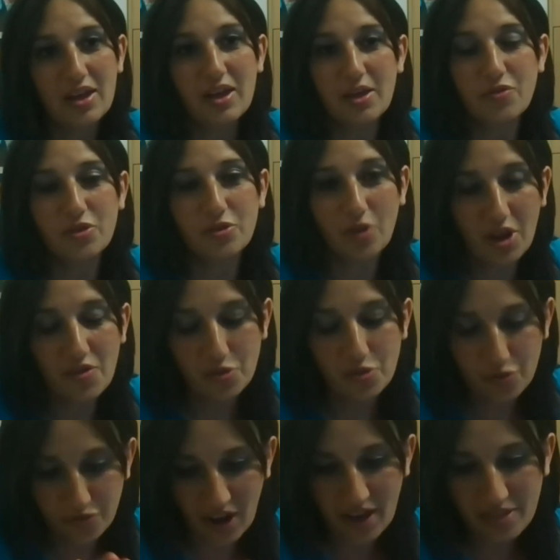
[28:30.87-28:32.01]
If you
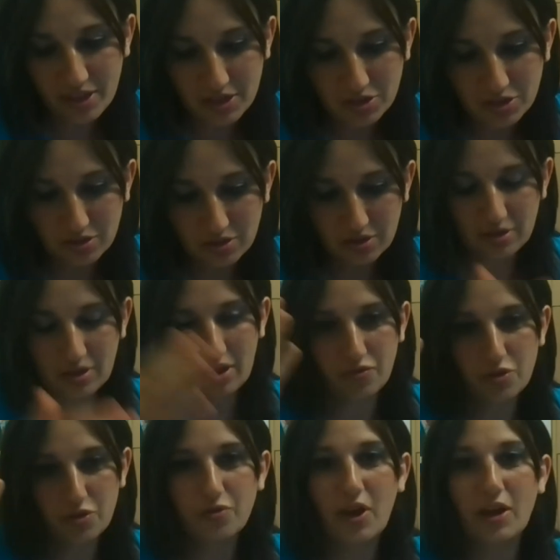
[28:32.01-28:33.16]

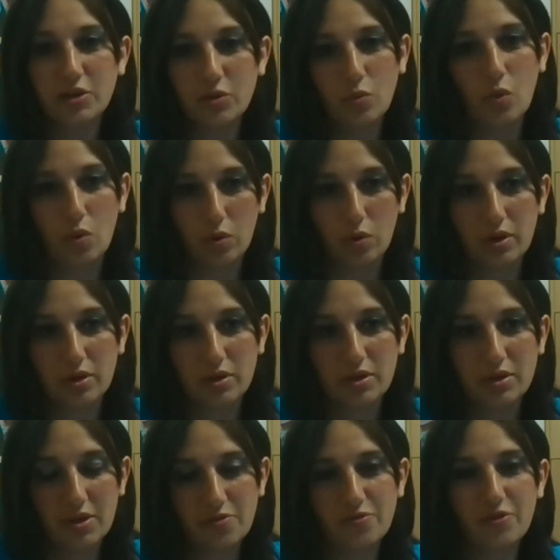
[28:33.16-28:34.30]
find a wall
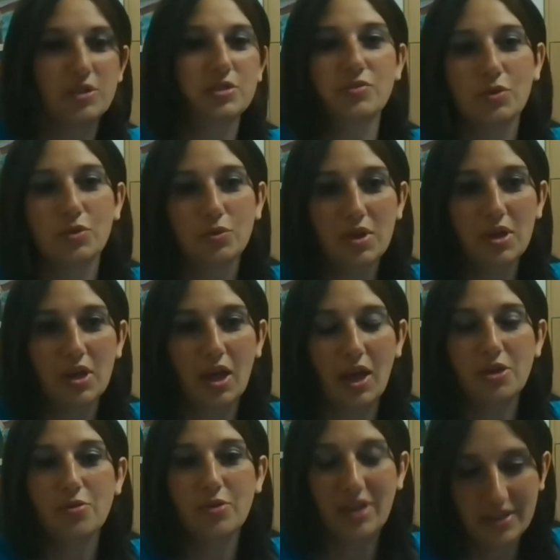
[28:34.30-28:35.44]
in front of you and
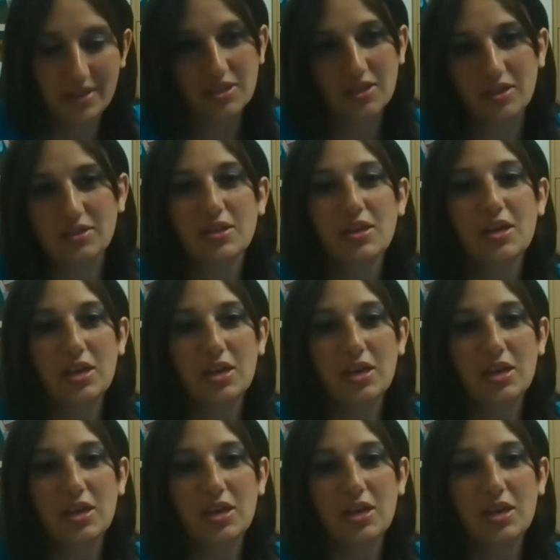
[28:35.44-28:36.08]
you're hitting it,